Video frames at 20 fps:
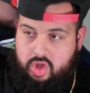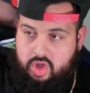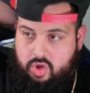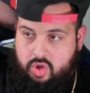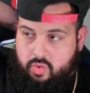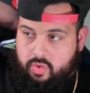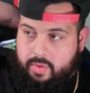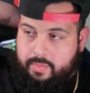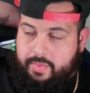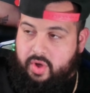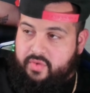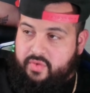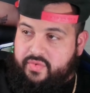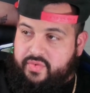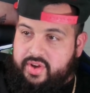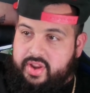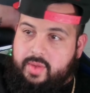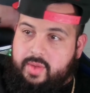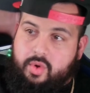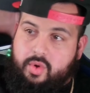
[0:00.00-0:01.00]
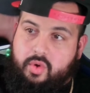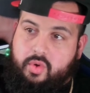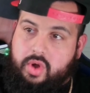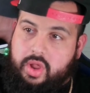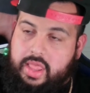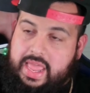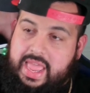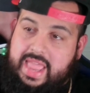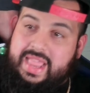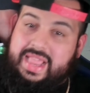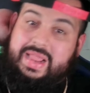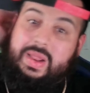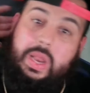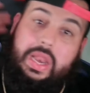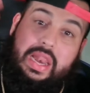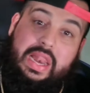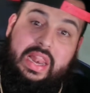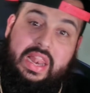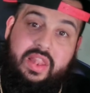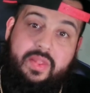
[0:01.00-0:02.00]
When both of them were, were like,
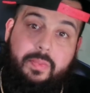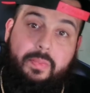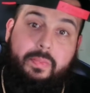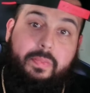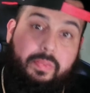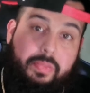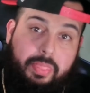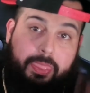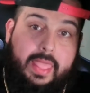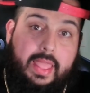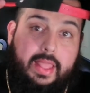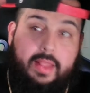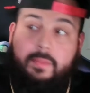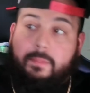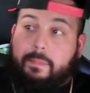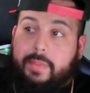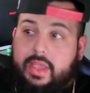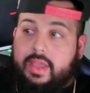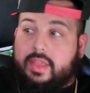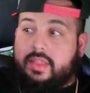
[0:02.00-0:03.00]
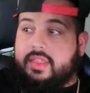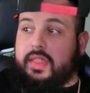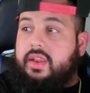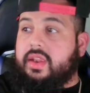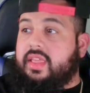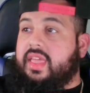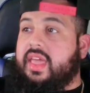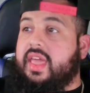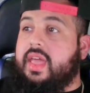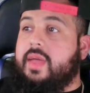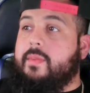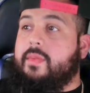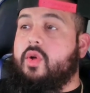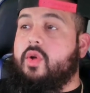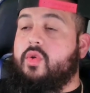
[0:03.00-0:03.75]
like biggest in the game, bro.